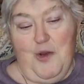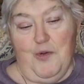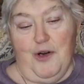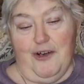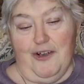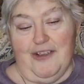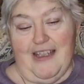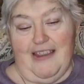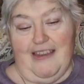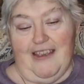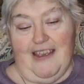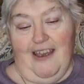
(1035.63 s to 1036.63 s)
Workers at
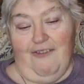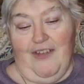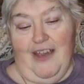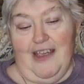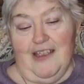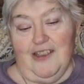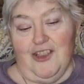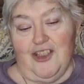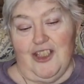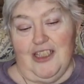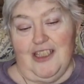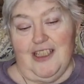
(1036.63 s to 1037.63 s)
the cafe in
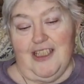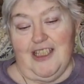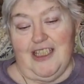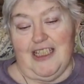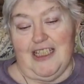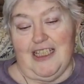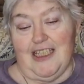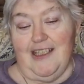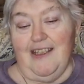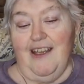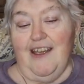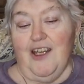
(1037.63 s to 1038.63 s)

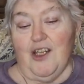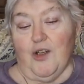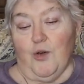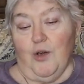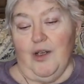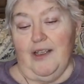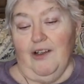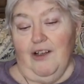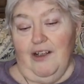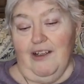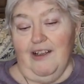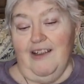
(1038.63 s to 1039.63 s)
Shenzhen,
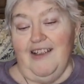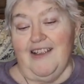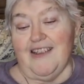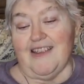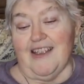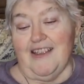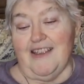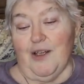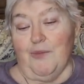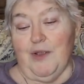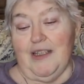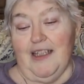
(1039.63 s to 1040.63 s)
Guangdong, said
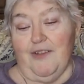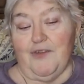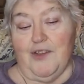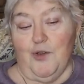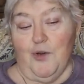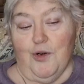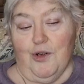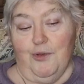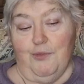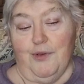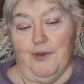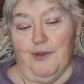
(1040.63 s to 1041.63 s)
someone left a door
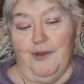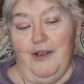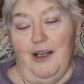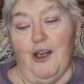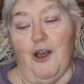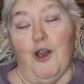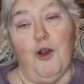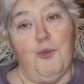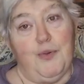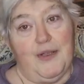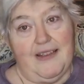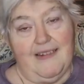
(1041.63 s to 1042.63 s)
open,
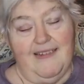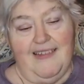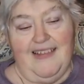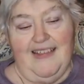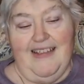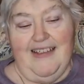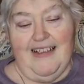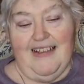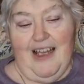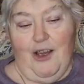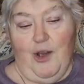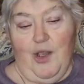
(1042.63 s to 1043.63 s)
open,
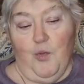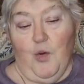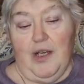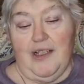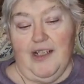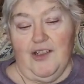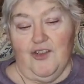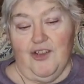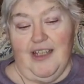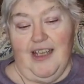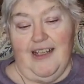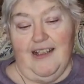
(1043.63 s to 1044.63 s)
allowing 100
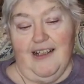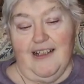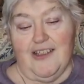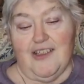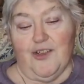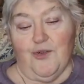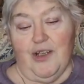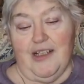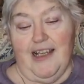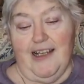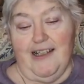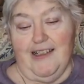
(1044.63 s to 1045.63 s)
canines to run
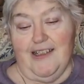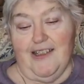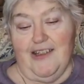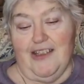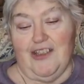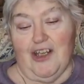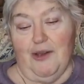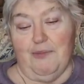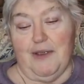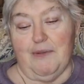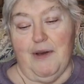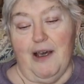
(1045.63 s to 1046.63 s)
out into the
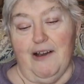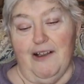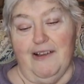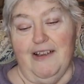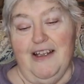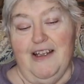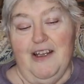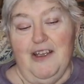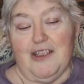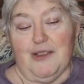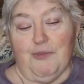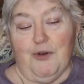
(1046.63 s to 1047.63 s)
shopping mall,
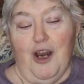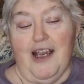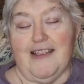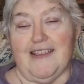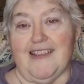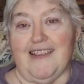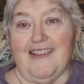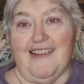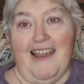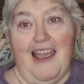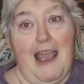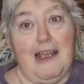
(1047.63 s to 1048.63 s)
surprising
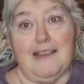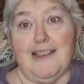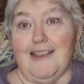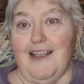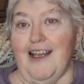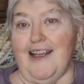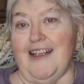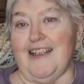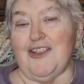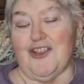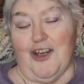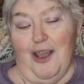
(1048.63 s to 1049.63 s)
and
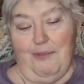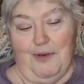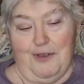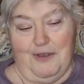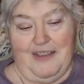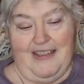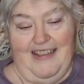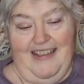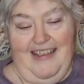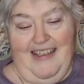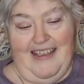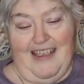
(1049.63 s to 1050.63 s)
delighting shoppers.
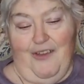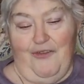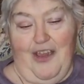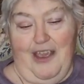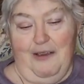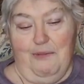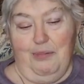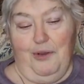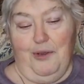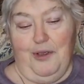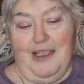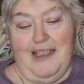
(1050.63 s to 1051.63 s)
Cafe
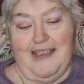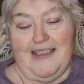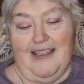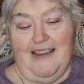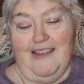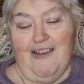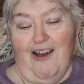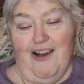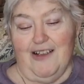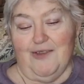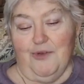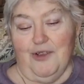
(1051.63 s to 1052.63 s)
employees said the
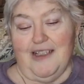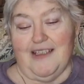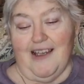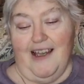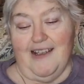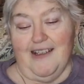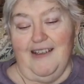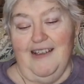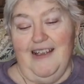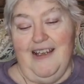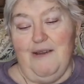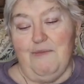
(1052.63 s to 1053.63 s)
dogs were excited
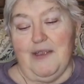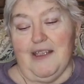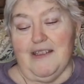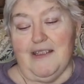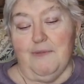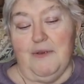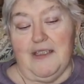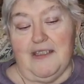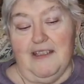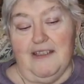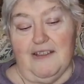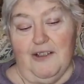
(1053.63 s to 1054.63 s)
because the
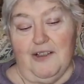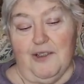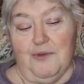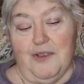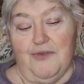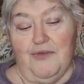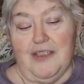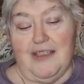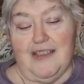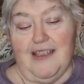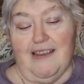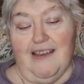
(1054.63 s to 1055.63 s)
business owner was
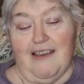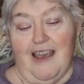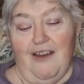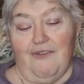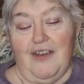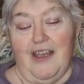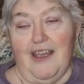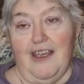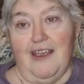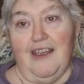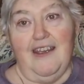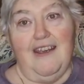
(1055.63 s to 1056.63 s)
visiting the
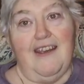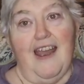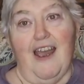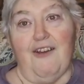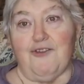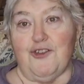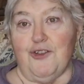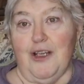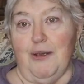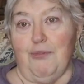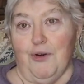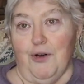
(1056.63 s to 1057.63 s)
cafe after
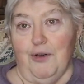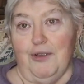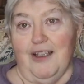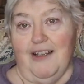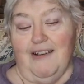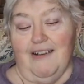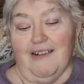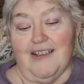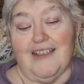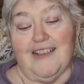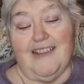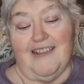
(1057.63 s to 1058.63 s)
a
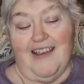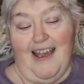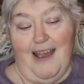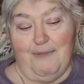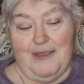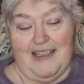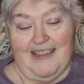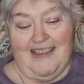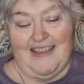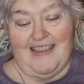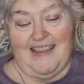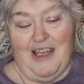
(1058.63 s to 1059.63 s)
prolonged
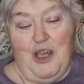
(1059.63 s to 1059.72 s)
absence.